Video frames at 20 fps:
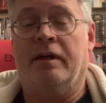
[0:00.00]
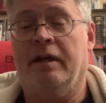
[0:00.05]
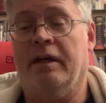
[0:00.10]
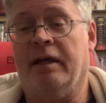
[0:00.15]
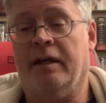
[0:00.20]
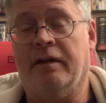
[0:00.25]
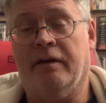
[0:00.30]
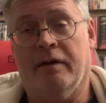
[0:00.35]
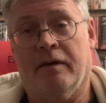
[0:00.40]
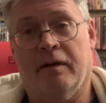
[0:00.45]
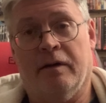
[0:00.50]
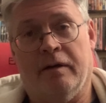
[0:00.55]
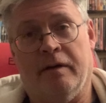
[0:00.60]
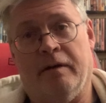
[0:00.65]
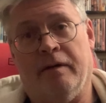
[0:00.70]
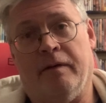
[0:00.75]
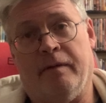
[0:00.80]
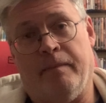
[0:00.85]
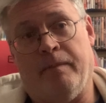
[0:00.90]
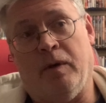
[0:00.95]
in
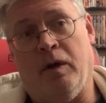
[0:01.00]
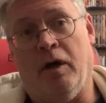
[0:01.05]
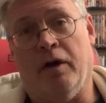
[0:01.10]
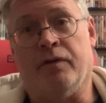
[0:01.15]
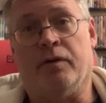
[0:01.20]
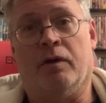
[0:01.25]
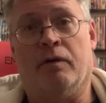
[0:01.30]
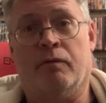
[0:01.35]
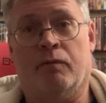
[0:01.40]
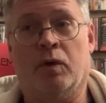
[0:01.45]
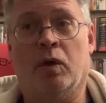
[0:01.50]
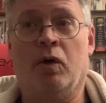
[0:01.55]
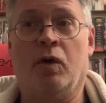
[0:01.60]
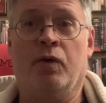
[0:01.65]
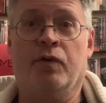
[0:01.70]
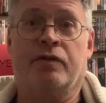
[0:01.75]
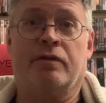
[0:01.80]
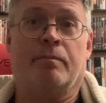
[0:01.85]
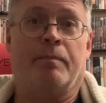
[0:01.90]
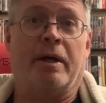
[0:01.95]
other
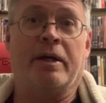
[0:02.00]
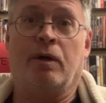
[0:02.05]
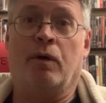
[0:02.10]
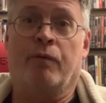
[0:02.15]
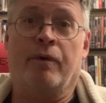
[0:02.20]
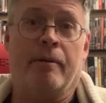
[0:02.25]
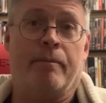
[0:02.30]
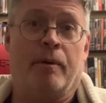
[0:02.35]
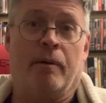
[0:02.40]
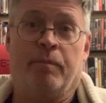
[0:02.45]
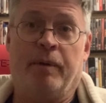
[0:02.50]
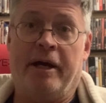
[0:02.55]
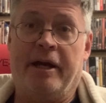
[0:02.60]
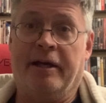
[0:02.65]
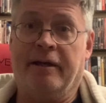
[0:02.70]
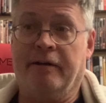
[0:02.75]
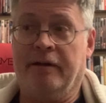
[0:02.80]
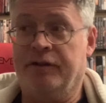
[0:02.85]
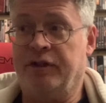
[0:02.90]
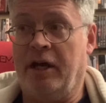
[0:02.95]
roles. Michael Ripper
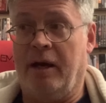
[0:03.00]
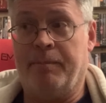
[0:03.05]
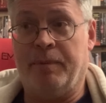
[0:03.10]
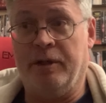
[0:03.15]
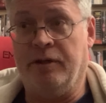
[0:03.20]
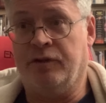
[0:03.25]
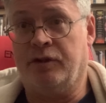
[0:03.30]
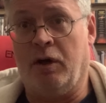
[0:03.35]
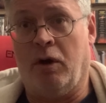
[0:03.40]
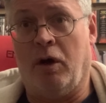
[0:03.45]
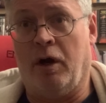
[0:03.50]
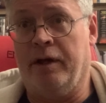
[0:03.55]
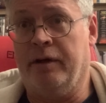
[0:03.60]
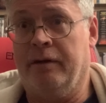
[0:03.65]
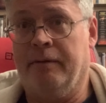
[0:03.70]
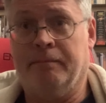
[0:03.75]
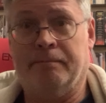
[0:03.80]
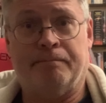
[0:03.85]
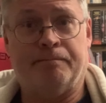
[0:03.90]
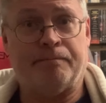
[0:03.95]
playing a Japanese guard
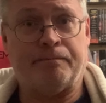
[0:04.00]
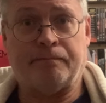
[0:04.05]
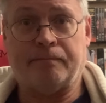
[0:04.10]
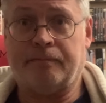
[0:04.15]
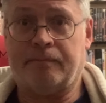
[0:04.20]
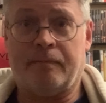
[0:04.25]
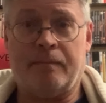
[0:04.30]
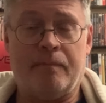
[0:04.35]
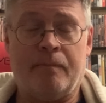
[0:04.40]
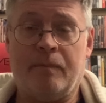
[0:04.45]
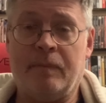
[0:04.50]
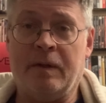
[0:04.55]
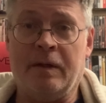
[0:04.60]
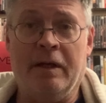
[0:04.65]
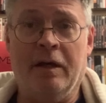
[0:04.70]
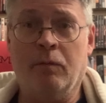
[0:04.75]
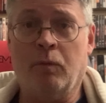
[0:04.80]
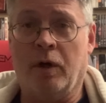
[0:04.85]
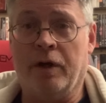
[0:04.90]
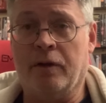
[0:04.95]

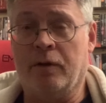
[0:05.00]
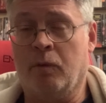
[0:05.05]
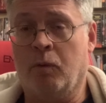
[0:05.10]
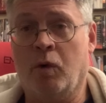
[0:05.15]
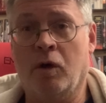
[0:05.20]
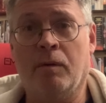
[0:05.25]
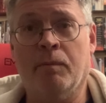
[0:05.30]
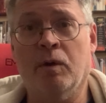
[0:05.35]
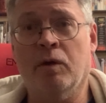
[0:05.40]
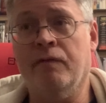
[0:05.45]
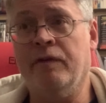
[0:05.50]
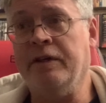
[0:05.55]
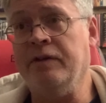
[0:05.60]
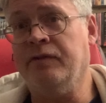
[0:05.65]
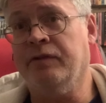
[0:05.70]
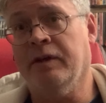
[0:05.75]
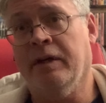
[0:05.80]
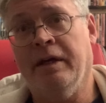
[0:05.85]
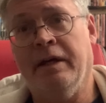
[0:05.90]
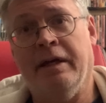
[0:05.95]
in one of their war
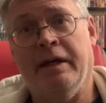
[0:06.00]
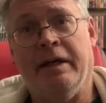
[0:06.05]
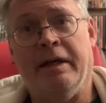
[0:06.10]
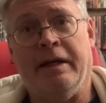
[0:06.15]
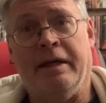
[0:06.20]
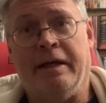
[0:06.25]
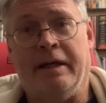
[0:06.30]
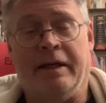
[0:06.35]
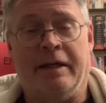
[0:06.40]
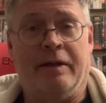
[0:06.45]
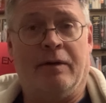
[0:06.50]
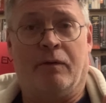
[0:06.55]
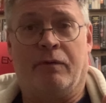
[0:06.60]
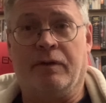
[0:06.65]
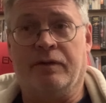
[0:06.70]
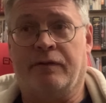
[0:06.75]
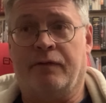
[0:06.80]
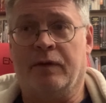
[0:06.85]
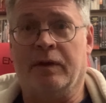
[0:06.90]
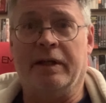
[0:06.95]
movies.
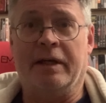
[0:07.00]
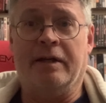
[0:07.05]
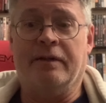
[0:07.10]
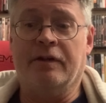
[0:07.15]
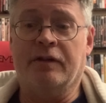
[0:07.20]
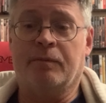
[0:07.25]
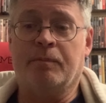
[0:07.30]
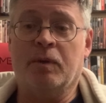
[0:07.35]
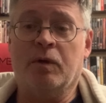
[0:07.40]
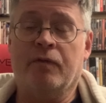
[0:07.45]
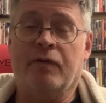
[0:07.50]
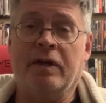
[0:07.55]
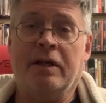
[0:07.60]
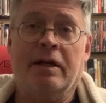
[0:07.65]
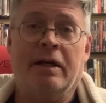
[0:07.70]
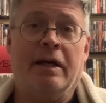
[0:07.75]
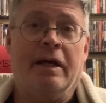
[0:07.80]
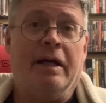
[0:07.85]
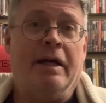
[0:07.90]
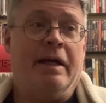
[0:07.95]
Christopher Lee in this movie.
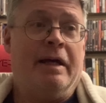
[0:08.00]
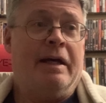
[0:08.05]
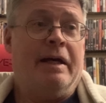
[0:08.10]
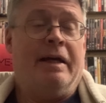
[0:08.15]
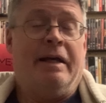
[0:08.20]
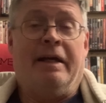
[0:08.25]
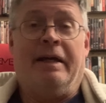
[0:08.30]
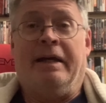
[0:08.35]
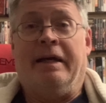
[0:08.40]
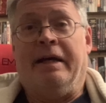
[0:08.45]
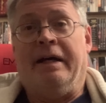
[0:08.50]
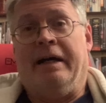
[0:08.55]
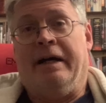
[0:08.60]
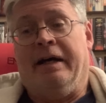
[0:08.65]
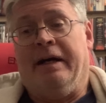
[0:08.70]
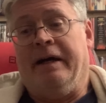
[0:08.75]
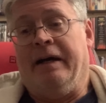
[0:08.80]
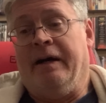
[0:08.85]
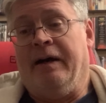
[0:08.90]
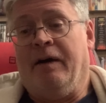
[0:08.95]

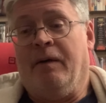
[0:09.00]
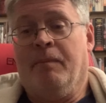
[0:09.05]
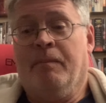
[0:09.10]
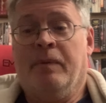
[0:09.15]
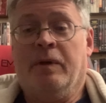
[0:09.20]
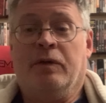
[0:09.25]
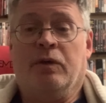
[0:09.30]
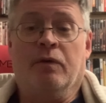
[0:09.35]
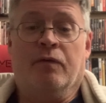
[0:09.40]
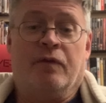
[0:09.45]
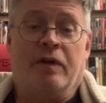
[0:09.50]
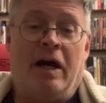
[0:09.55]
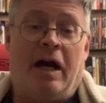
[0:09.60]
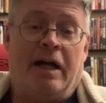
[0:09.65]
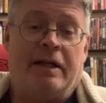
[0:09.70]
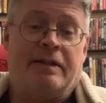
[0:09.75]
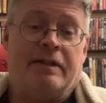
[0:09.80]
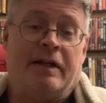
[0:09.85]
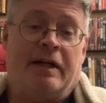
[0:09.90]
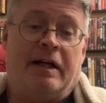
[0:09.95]
You've
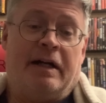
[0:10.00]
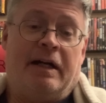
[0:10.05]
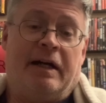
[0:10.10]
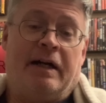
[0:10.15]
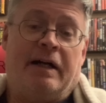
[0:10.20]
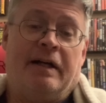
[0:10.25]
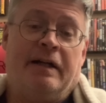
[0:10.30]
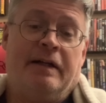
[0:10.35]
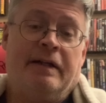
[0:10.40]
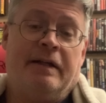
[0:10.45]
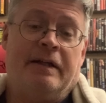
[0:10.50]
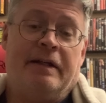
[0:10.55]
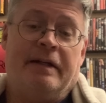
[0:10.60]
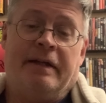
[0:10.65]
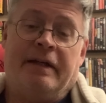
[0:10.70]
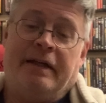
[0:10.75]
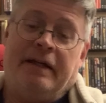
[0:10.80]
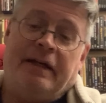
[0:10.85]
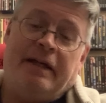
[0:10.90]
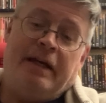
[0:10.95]
got,
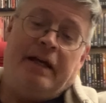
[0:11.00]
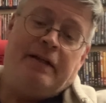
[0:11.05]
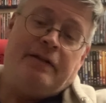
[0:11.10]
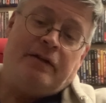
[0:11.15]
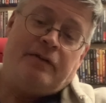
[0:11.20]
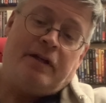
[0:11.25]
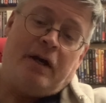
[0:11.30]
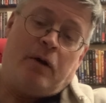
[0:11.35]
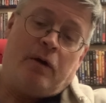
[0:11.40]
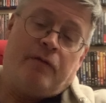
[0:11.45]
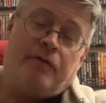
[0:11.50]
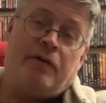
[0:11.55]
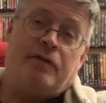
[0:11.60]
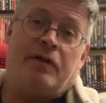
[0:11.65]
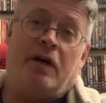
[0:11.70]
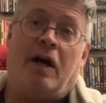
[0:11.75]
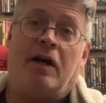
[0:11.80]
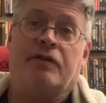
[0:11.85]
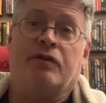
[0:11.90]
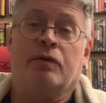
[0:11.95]
in The Terror of the
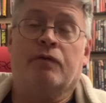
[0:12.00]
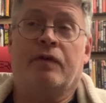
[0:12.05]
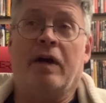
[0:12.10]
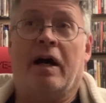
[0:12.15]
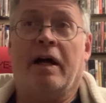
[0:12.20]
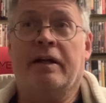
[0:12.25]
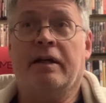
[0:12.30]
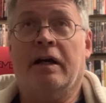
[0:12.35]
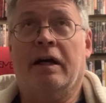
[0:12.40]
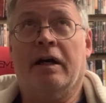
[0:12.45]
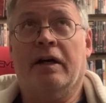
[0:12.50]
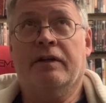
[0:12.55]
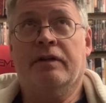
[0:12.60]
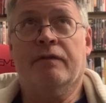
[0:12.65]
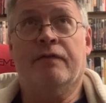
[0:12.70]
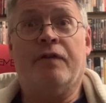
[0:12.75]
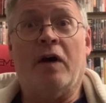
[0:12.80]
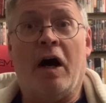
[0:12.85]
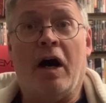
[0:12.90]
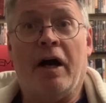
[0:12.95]
Tongs, you've got
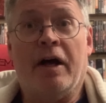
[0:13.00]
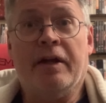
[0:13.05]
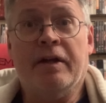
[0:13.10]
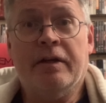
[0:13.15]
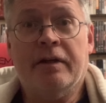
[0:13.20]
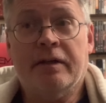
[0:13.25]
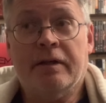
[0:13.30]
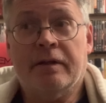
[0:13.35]
Yvonne